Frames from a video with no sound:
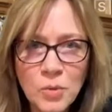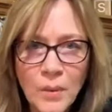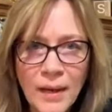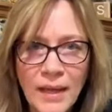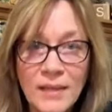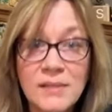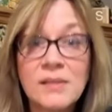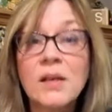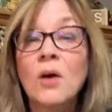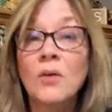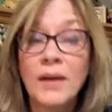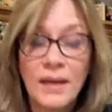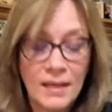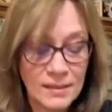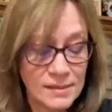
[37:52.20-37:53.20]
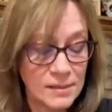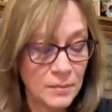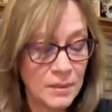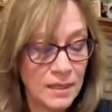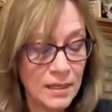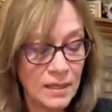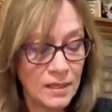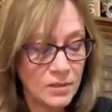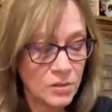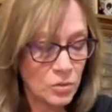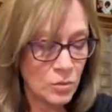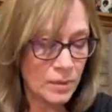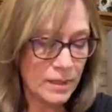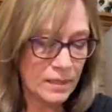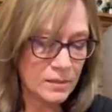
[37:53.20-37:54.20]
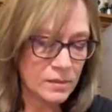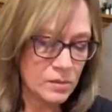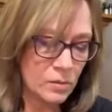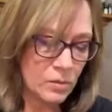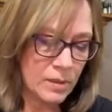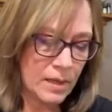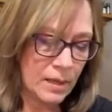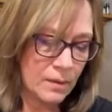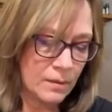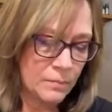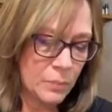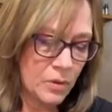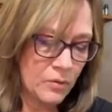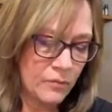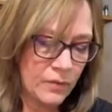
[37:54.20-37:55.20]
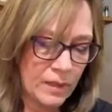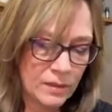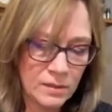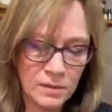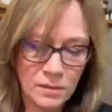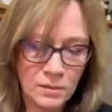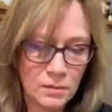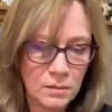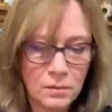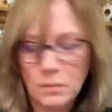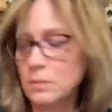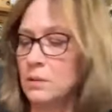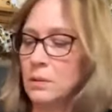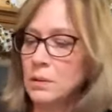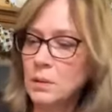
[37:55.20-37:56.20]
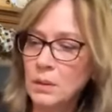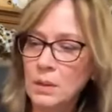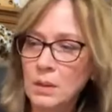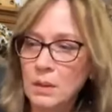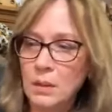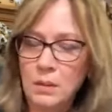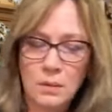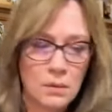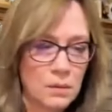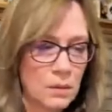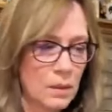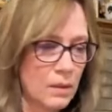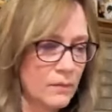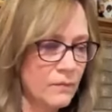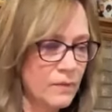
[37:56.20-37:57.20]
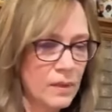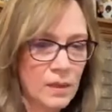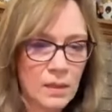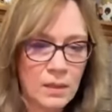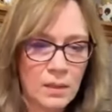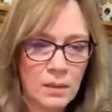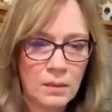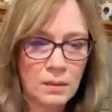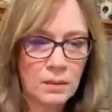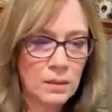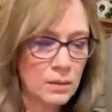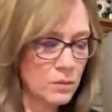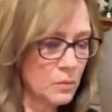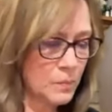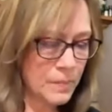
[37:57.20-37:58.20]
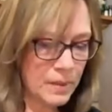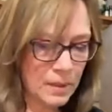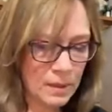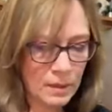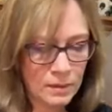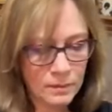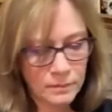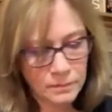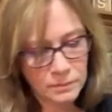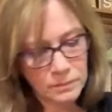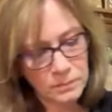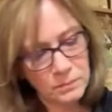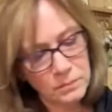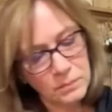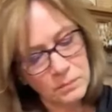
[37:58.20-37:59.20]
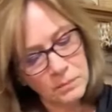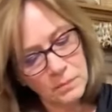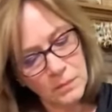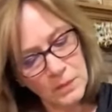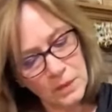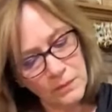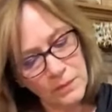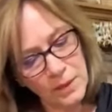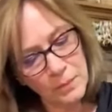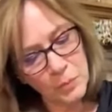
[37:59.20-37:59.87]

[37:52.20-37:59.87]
Joann's. Okay, and somebody got it at Joann's. Okay, perfect. I've got a little bit of